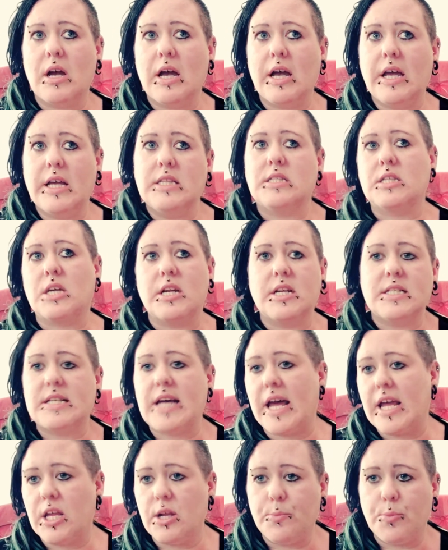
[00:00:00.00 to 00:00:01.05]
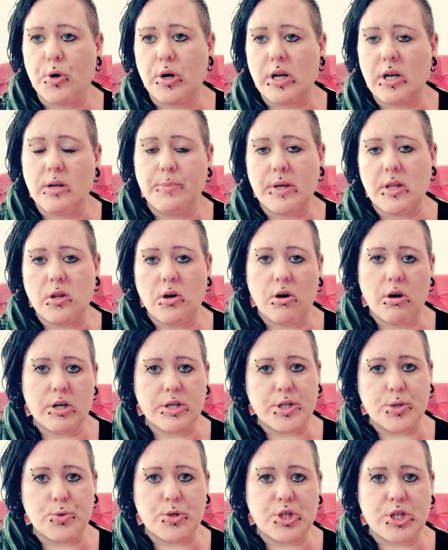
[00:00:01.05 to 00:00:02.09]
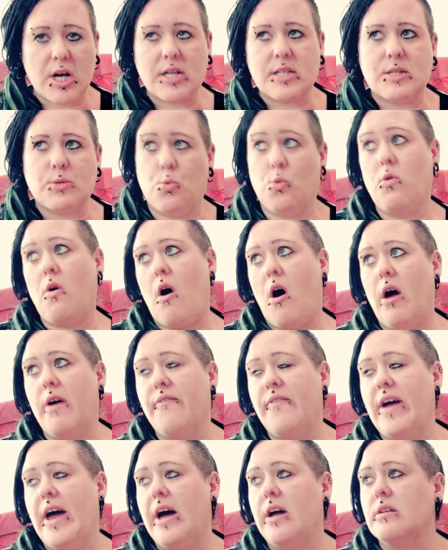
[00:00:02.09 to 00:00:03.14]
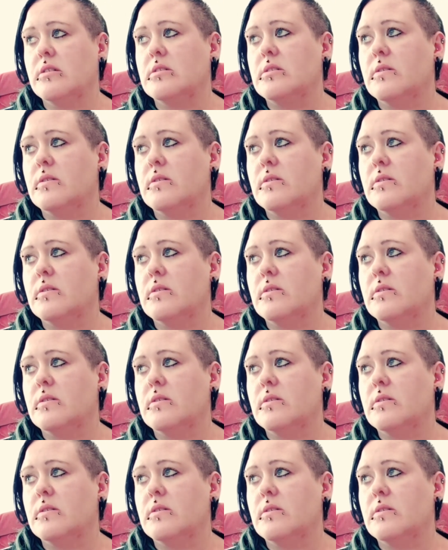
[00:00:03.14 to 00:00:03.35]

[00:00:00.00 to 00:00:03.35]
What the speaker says: it's going to take your body a bit longer to adjust, what I found.